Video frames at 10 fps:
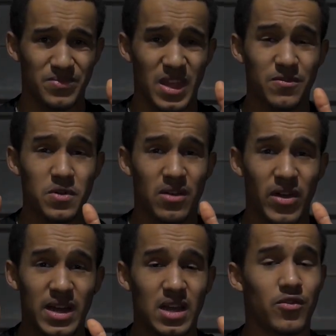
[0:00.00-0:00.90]
If you have
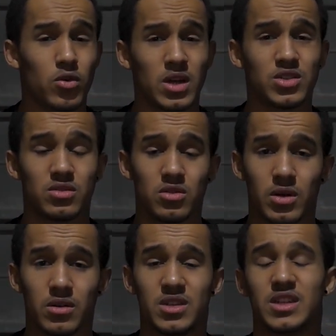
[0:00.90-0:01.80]
any other questions or
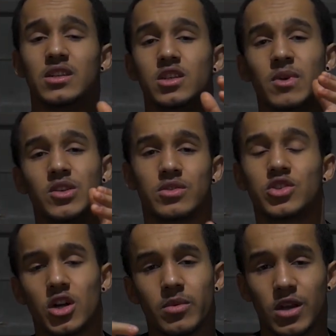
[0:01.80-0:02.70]
queries, yeah, just make sure to
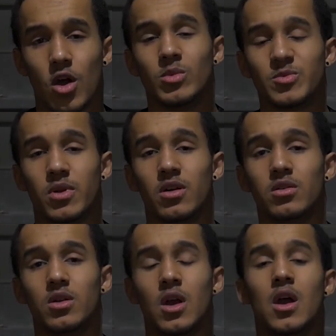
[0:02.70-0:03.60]
chuck them in the comments
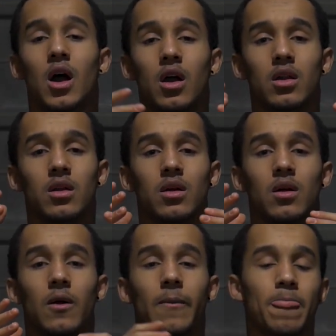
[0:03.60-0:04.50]
below. I'm
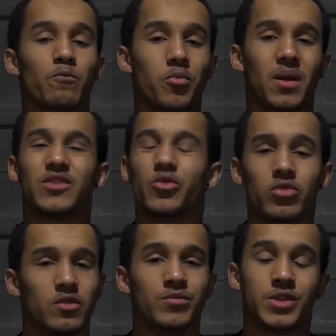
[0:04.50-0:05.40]
gonna reply to
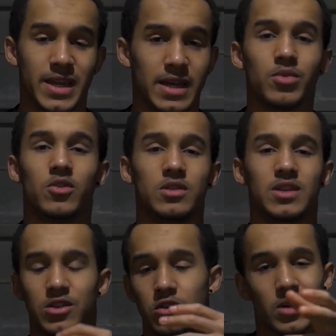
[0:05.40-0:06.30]
all of them today because
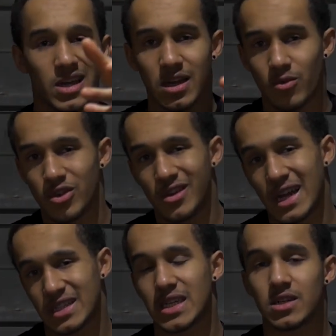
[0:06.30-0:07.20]
I do want to hear what you
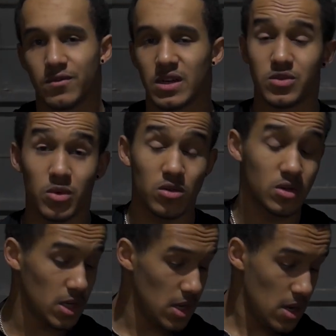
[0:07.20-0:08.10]
guys think of it as well.